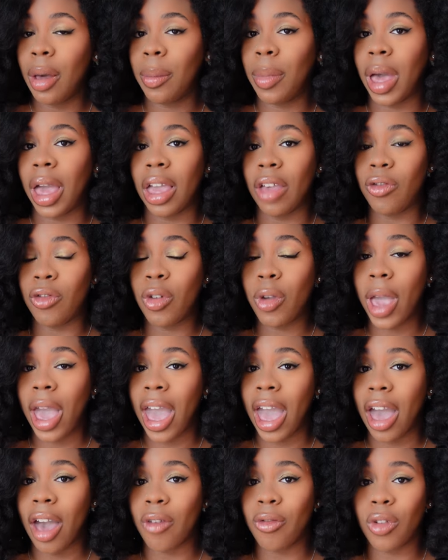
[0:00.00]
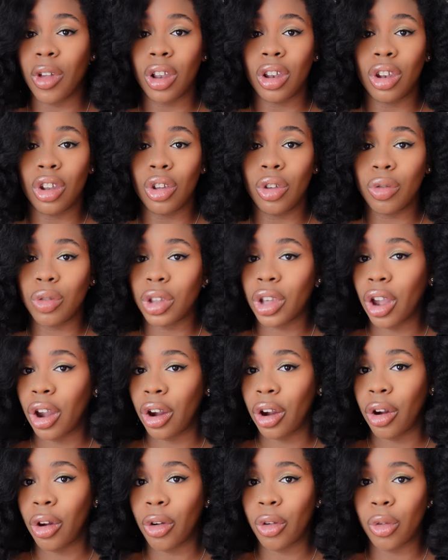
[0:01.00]
But if you have loose
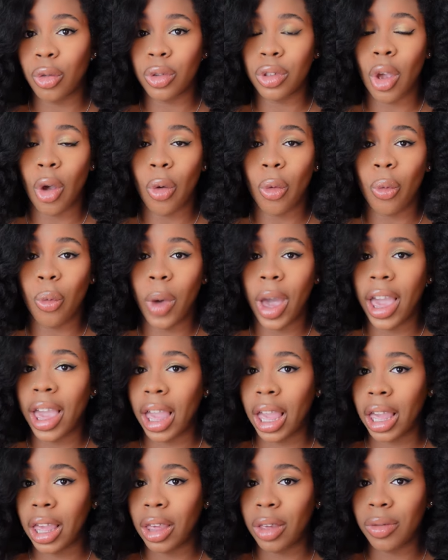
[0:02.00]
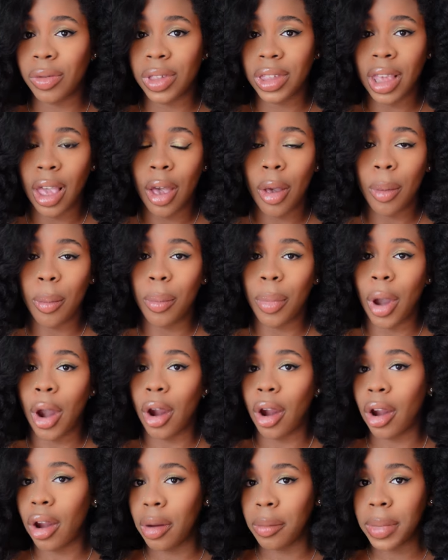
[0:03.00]
curls, waves,
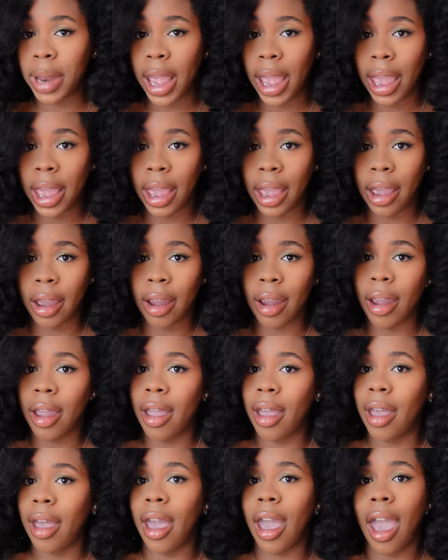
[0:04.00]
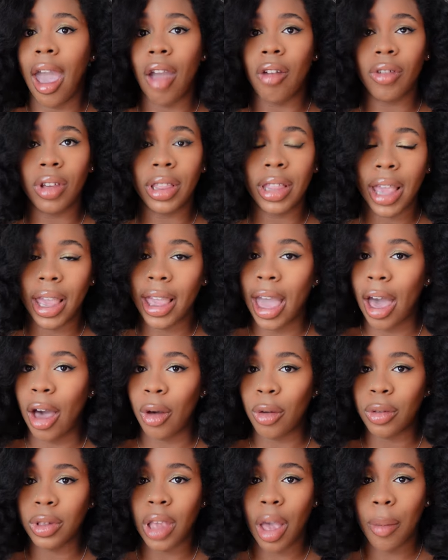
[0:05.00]
permed hair, everything
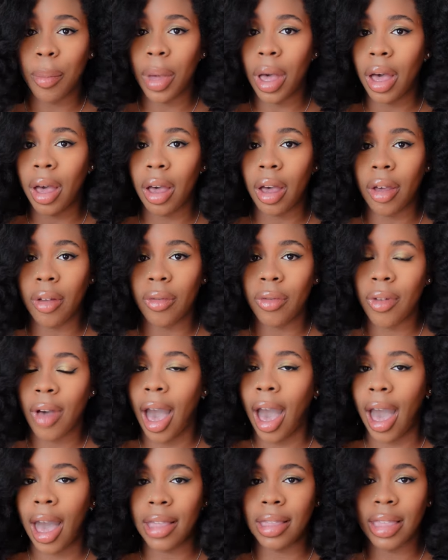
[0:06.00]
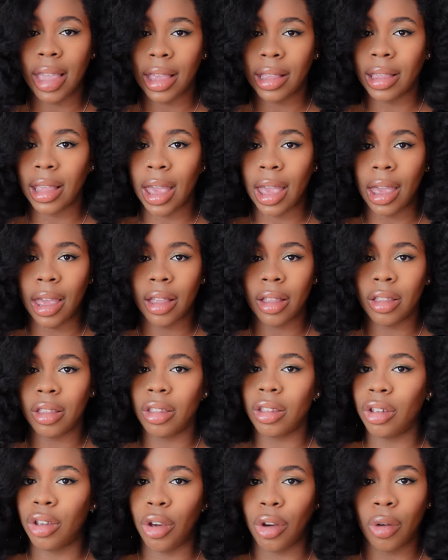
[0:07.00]
else above, I think that
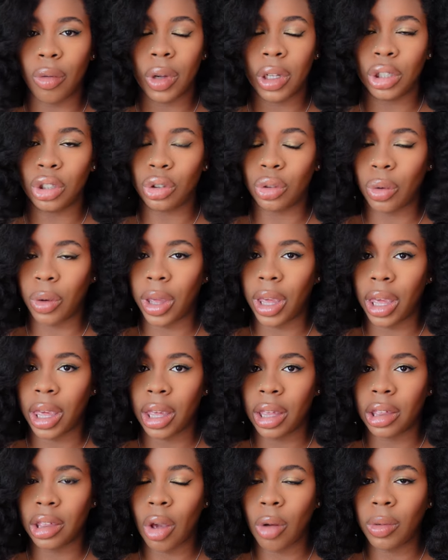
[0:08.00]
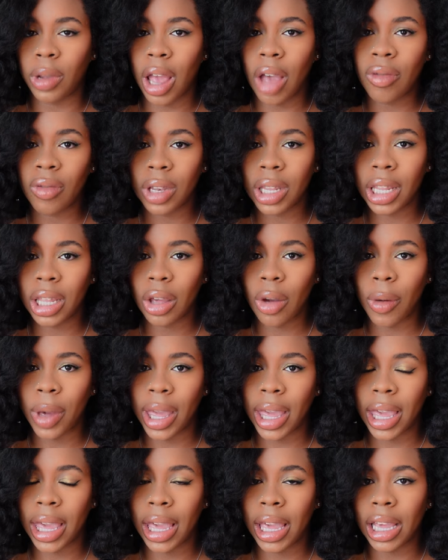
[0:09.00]
you'll enjoy it. So definitely go
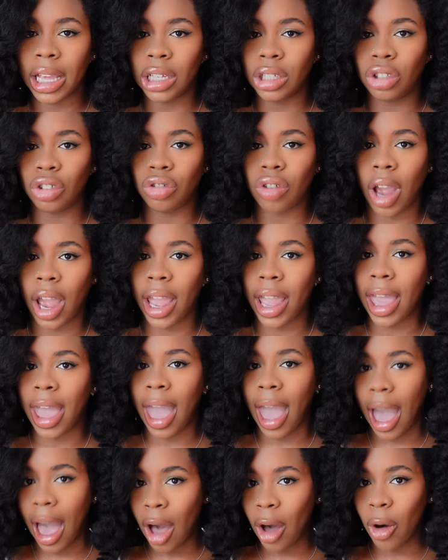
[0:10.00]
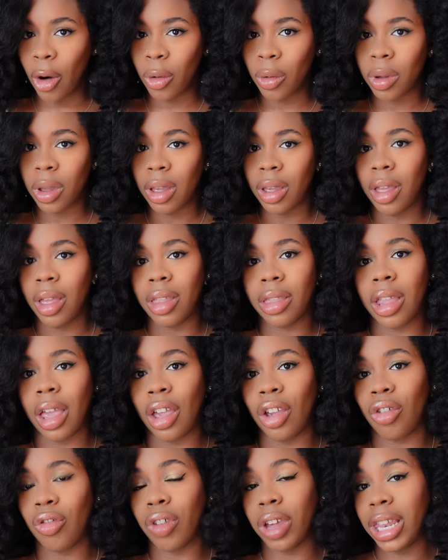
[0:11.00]
ahead and try it out. The
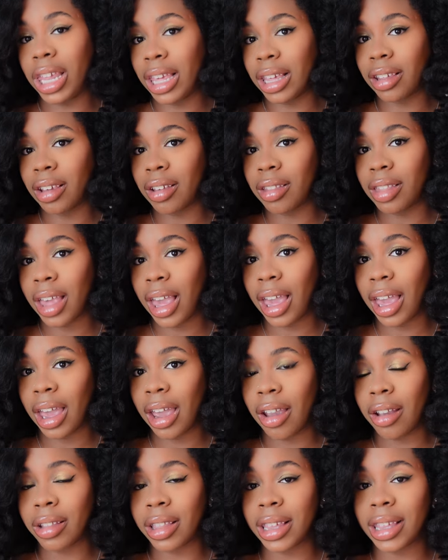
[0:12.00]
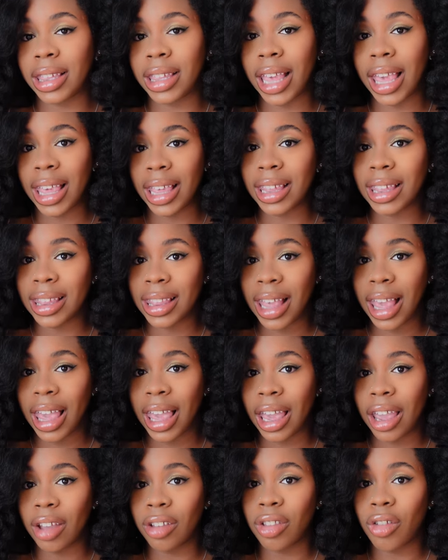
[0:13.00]
ingredients are there, the scent is
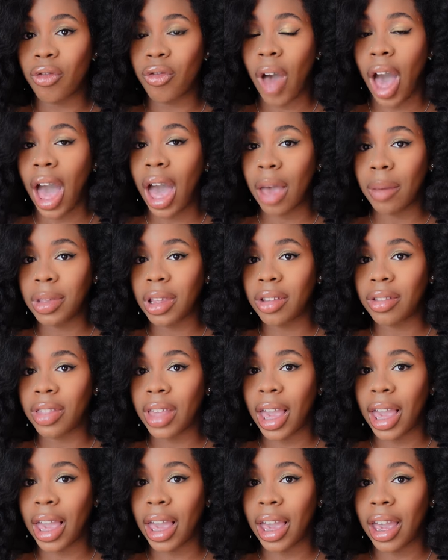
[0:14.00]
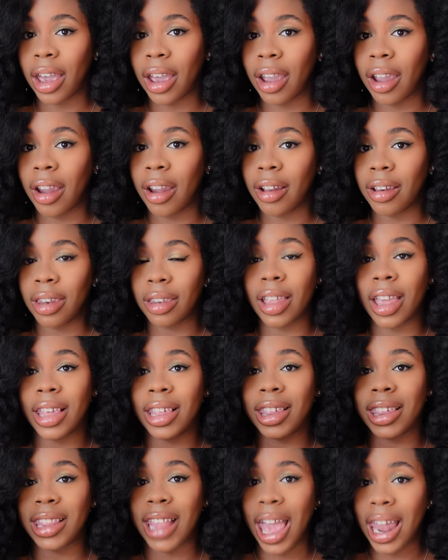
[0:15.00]
there, the vibes are there, the
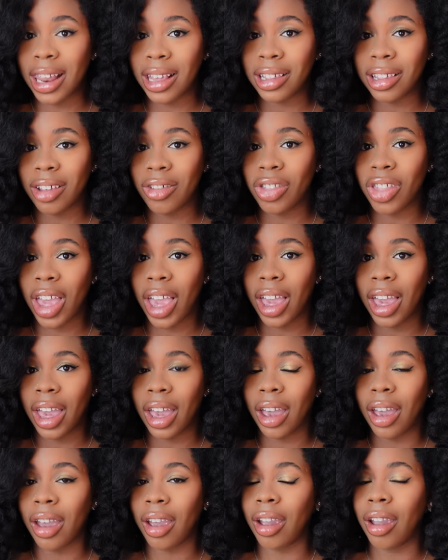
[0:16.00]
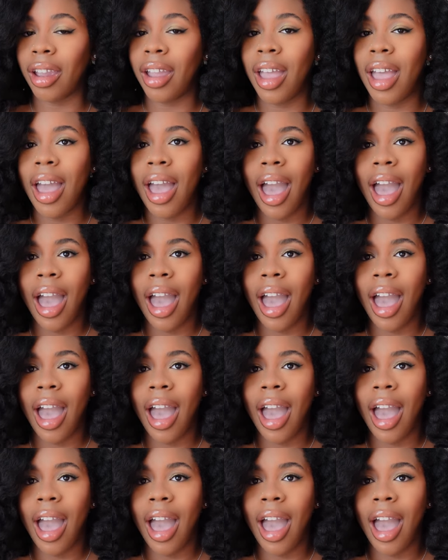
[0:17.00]
aesthetics are there.